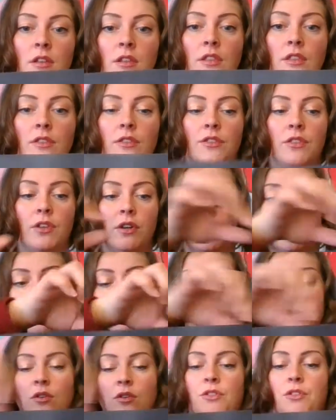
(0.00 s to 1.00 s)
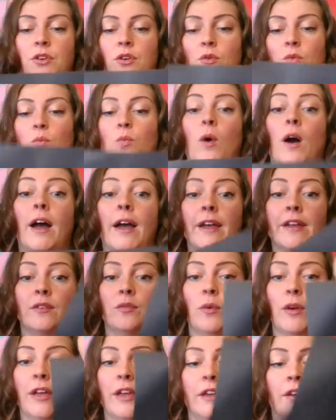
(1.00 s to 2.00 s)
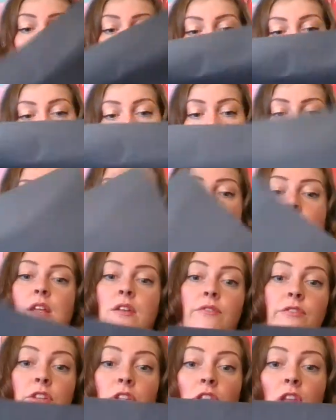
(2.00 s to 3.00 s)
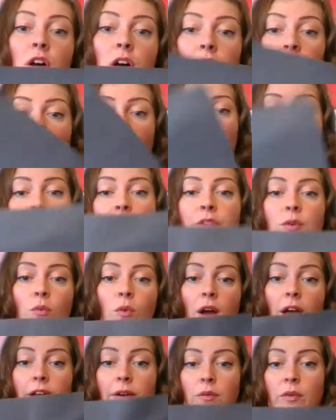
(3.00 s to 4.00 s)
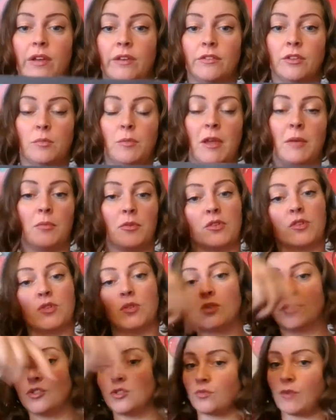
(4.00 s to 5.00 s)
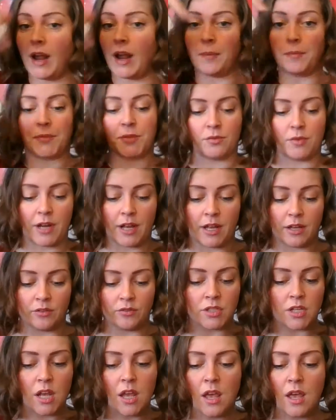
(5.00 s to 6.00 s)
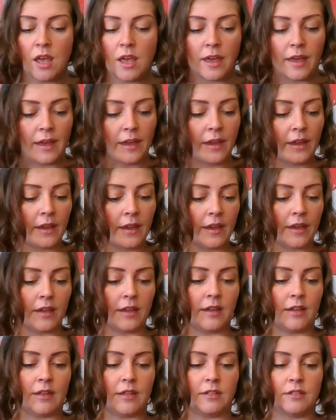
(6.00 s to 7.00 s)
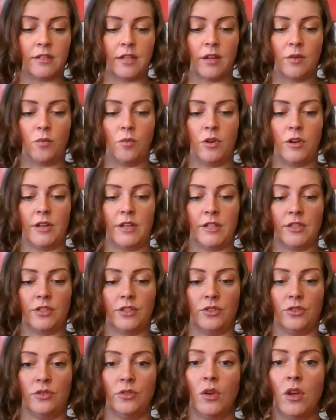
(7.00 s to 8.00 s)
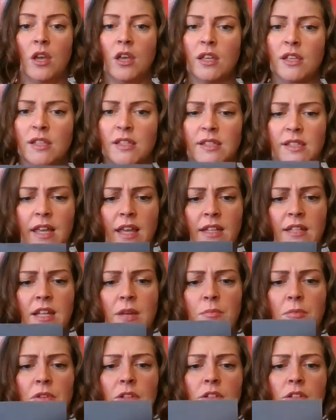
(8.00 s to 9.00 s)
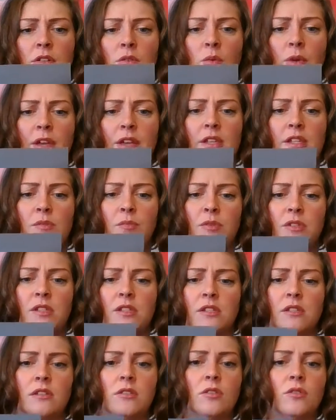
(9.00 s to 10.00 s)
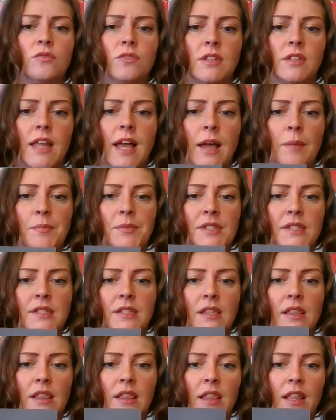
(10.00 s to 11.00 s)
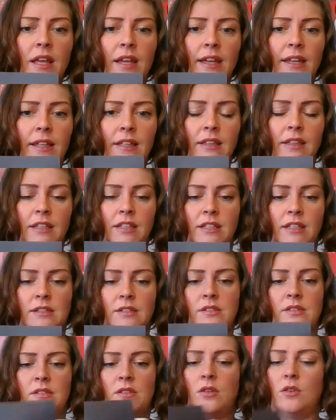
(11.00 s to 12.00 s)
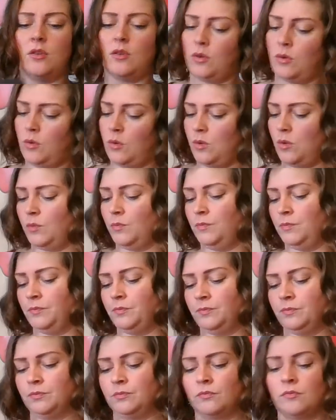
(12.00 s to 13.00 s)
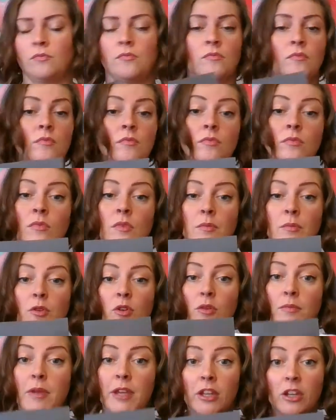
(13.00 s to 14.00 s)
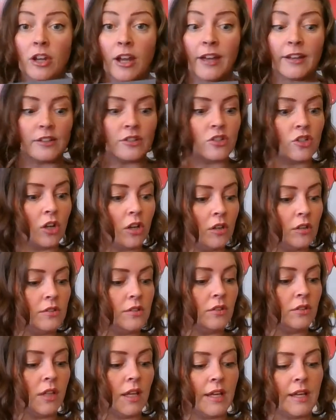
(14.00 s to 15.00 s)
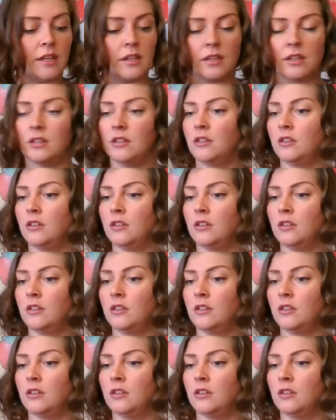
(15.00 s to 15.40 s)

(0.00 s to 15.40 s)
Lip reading: the wide way instead of the long way, the wide way of the paper, so it just wraps around. And I want it to stand up a little ways but still overlap slightly. So you can make your hat as tall as you'd like.